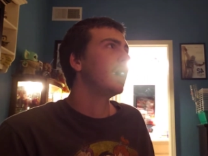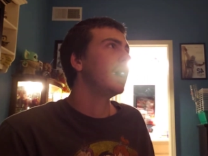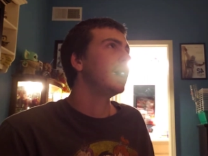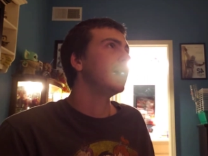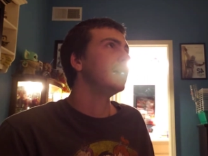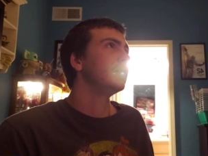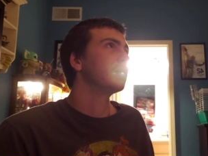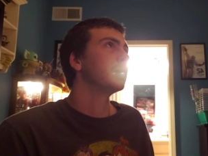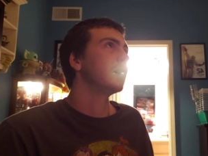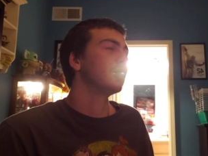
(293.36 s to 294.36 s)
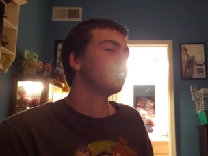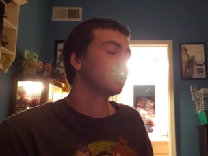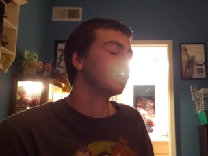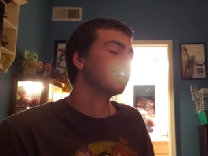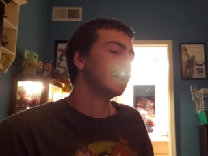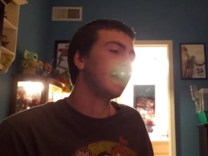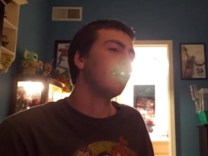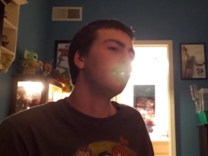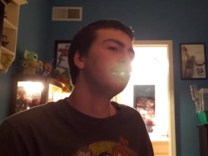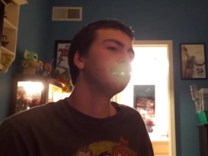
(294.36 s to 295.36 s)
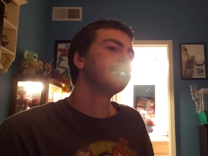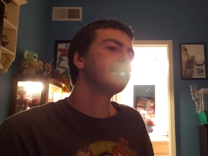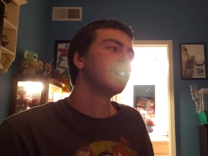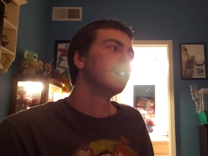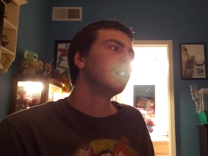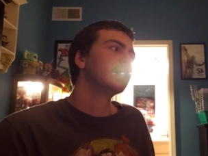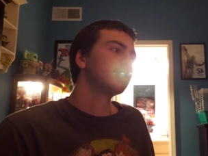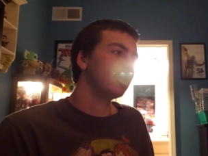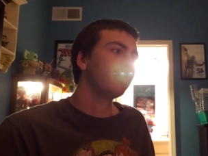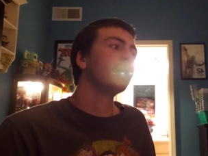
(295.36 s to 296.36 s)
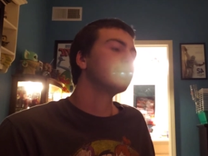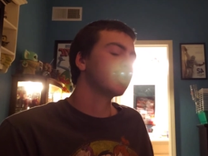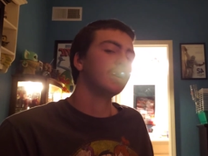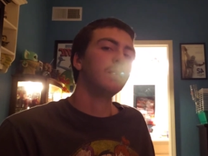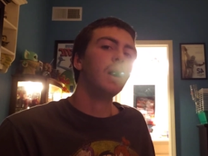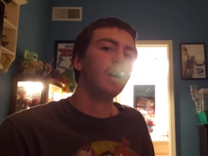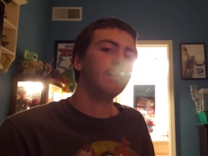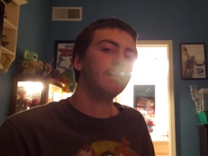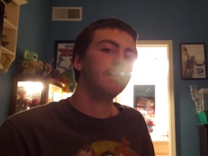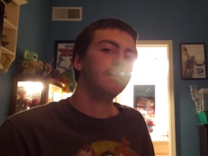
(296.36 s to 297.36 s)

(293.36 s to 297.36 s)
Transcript: and you're putting out a trailer now, so your film is gonna bomb.